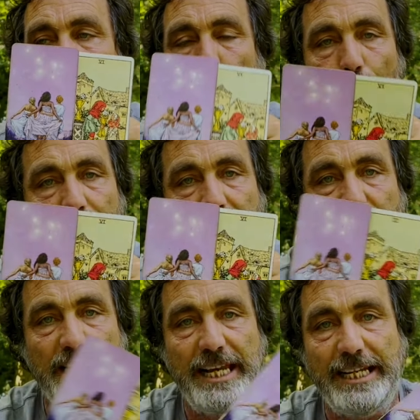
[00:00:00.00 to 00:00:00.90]

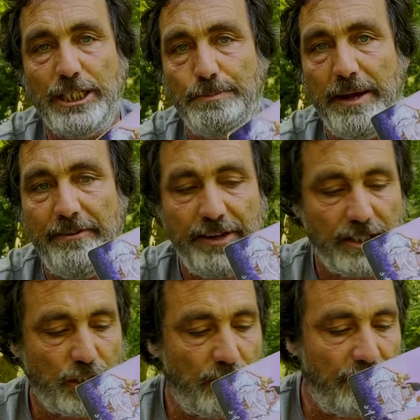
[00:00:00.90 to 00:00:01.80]
joyous the
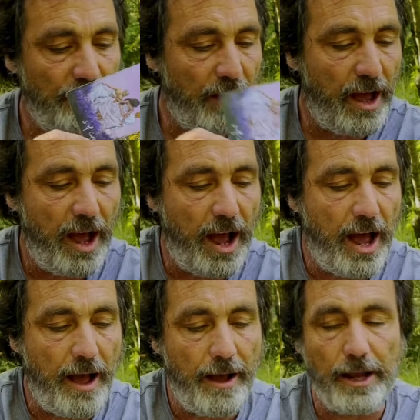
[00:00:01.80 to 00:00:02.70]
experience of,
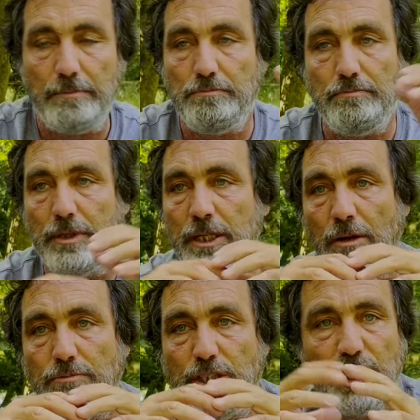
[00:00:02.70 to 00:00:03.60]
you
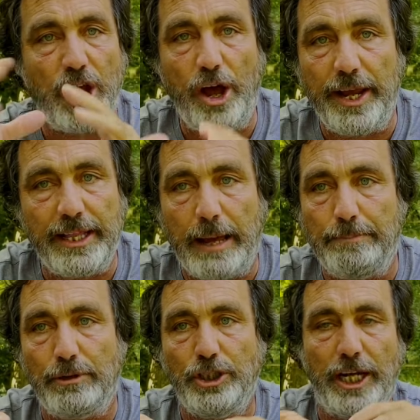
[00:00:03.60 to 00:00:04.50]
know, starting that
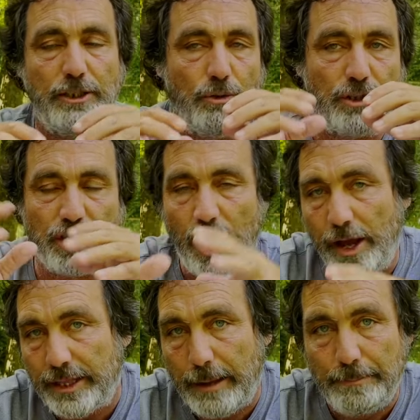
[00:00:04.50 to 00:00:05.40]
project or
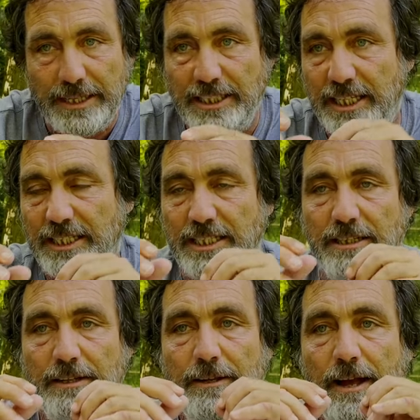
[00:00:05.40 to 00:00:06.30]
starting that business,
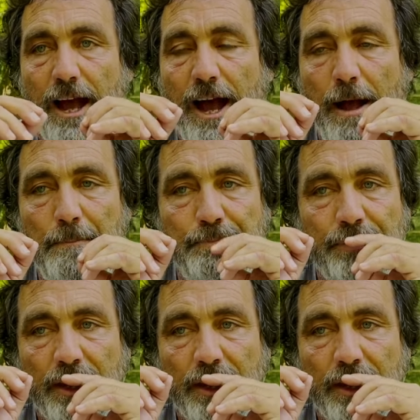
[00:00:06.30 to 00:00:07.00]
you